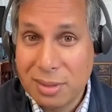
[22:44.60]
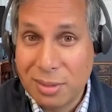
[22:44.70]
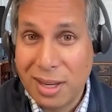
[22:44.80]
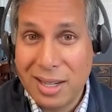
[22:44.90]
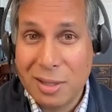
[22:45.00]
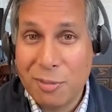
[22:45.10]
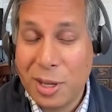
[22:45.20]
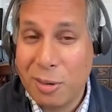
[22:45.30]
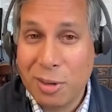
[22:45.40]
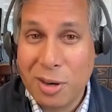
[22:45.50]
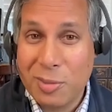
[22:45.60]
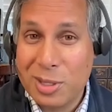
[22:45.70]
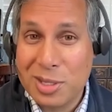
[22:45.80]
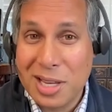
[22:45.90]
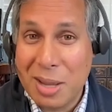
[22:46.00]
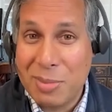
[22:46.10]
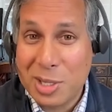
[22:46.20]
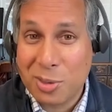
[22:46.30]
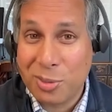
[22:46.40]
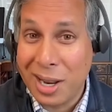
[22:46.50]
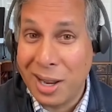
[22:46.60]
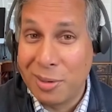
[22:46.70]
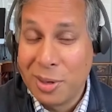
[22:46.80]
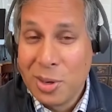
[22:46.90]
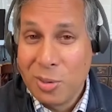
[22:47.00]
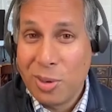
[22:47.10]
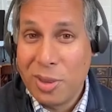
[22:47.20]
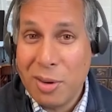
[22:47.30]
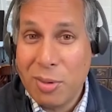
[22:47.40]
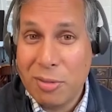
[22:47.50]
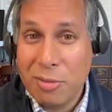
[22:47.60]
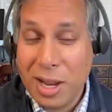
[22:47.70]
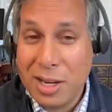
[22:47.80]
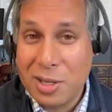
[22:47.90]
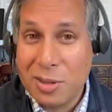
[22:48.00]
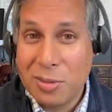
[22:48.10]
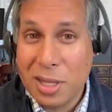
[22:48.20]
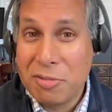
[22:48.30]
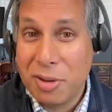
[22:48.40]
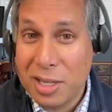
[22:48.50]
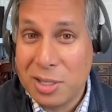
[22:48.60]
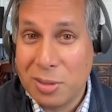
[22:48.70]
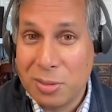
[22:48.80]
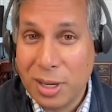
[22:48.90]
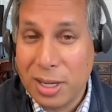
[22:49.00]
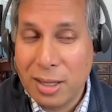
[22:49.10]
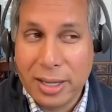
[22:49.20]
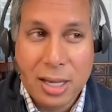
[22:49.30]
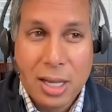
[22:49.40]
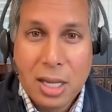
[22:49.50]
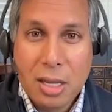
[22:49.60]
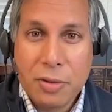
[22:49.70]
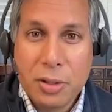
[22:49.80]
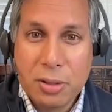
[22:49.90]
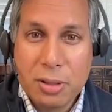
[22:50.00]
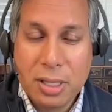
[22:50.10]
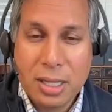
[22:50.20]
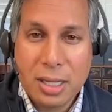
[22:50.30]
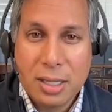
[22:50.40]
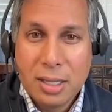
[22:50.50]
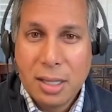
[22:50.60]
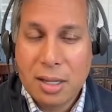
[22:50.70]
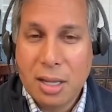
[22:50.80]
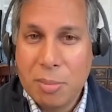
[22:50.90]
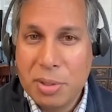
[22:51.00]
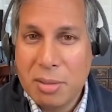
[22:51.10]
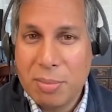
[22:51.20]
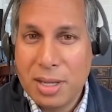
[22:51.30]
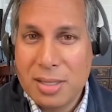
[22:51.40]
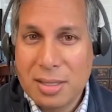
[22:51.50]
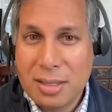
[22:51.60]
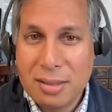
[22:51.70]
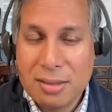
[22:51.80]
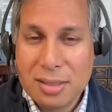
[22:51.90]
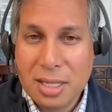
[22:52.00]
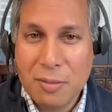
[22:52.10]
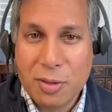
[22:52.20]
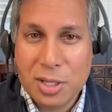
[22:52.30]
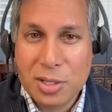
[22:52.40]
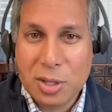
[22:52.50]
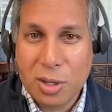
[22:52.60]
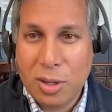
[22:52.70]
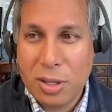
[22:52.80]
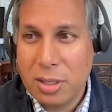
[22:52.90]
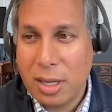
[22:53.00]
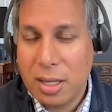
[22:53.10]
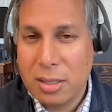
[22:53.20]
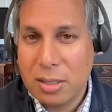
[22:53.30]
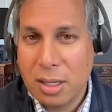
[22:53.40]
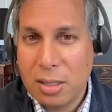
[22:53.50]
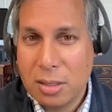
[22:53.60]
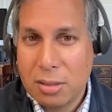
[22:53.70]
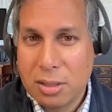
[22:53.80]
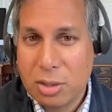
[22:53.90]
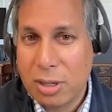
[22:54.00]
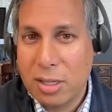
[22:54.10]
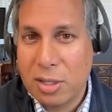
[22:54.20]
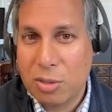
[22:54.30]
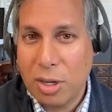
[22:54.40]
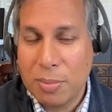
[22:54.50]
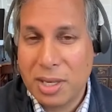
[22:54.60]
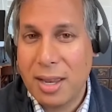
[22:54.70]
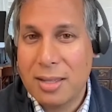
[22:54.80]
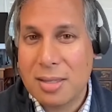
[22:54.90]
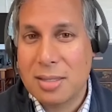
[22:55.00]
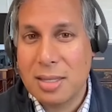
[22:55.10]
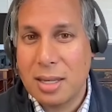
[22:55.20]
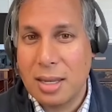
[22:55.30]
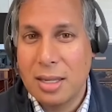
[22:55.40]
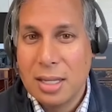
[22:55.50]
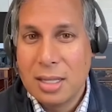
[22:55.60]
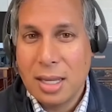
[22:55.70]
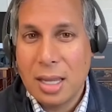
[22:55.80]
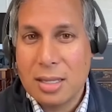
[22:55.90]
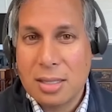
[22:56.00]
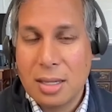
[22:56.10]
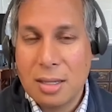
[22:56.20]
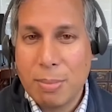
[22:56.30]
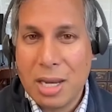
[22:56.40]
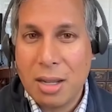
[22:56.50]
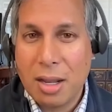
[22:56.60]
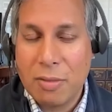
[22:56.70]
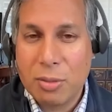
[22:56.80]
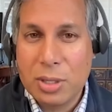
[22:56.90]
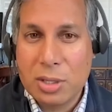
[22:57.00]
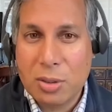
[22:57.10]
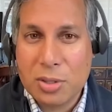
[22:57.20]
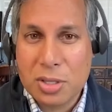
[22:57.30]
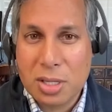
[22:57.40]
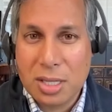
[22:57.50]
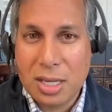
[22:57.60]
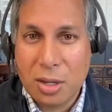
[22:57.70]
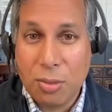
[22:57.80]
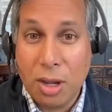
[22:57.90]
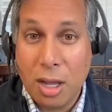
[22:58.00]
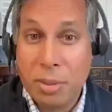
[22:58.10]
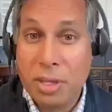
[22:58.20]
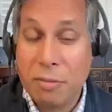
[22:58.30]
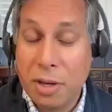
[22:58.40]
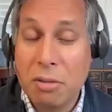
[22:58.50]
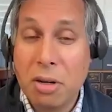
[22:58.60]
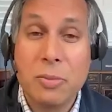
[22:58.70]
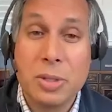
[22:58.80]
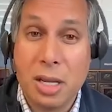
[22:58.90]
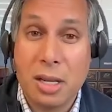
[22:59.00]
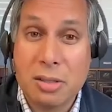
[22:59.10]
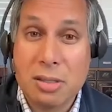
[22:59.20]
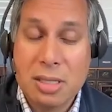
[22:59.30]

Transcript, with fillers: right? And the federal government does not mess around. When they want to find you, they find you, right? Like if you're a, uh, a company based in San Francisco and and and you're trying to disrupt Kansas City, Kansas City may not have the resources to take you on, but the federal government does.